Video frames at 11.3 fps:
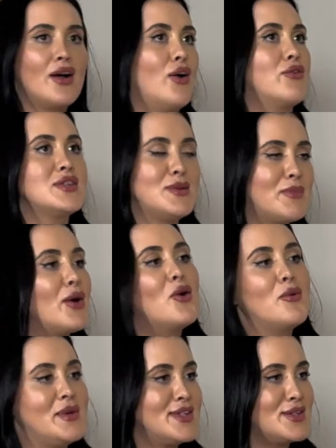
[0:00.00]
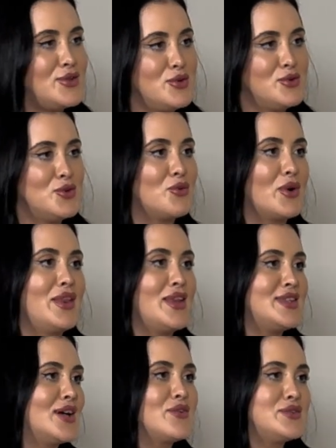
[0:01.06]
Obviously, by all means, if you do want to
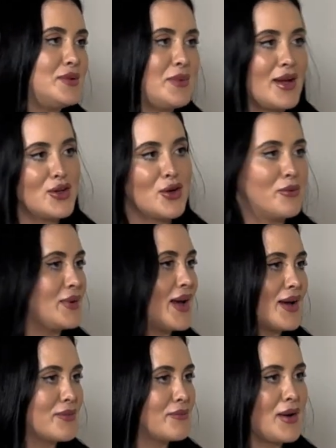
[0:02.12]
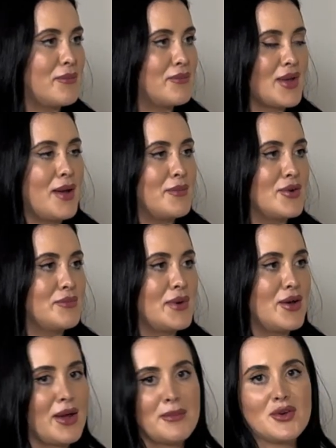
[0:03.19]
then delve deeper and go and get a
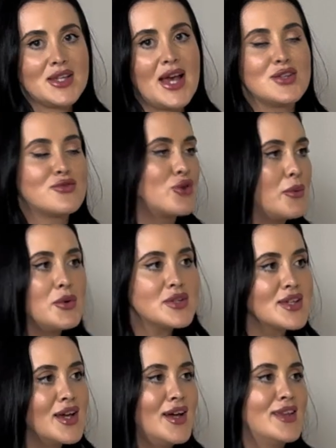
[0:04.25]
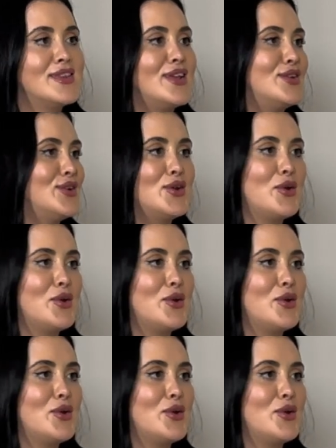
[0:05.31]
biochemical test from us, then,